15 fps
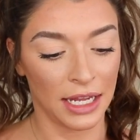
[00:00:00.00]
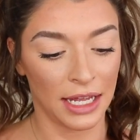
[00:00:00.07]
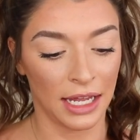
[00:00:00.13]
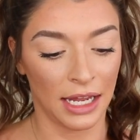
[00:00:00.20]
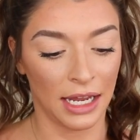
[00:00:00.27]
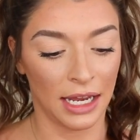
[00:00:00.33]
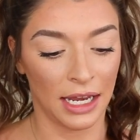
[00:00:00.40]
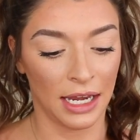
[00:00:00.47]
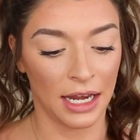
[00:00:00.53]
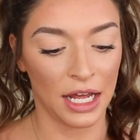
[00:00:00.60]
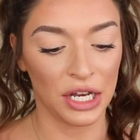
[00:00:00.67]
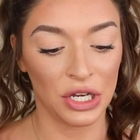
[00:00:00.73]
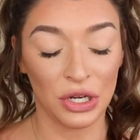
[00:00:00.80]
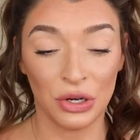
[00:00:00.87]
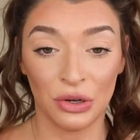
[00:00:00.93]
in
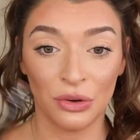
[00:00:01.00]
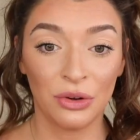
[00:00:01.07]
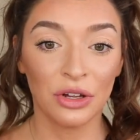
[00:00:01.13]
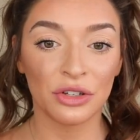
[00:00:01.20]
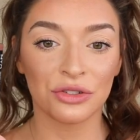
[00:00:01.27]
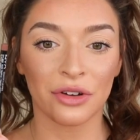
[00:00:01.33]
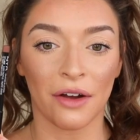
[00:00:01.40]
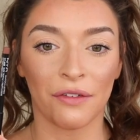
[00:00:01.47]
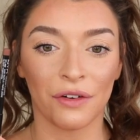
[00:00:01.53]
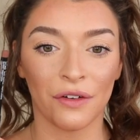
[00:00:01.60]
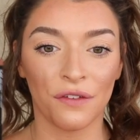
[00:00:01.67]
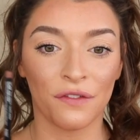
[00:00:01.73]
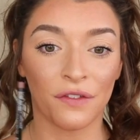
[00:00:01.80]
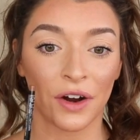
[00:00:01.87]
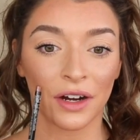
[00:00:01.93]
Nude Truffle
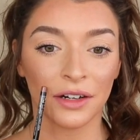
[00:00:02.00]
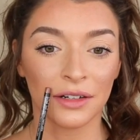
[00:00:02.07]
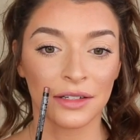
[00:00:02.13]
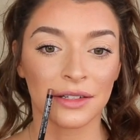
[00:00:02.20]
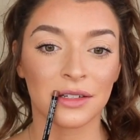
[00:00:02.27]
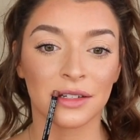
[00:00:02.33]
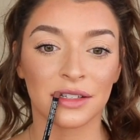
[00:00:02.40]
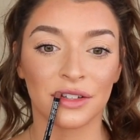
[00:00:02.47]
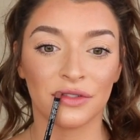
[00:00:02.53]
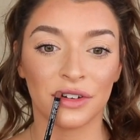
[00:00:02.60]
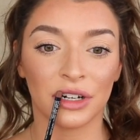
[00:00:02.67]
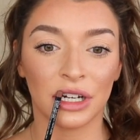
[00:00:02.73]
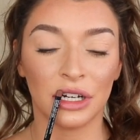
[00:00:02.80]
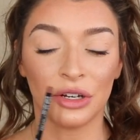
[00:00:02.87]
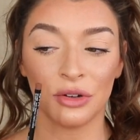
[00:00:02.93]
first. It's a
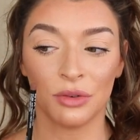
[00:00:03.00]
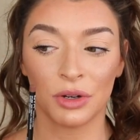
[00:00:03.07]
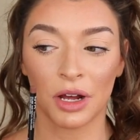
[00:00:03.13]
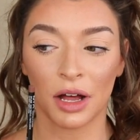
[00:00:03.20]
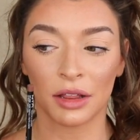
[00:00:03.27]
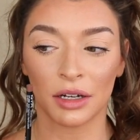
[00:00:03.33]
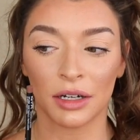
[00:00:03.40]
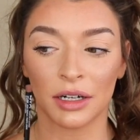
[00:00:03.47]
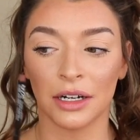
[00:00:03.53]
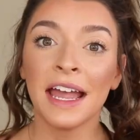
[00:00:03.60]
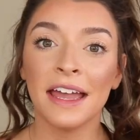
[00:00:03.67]
very nude color.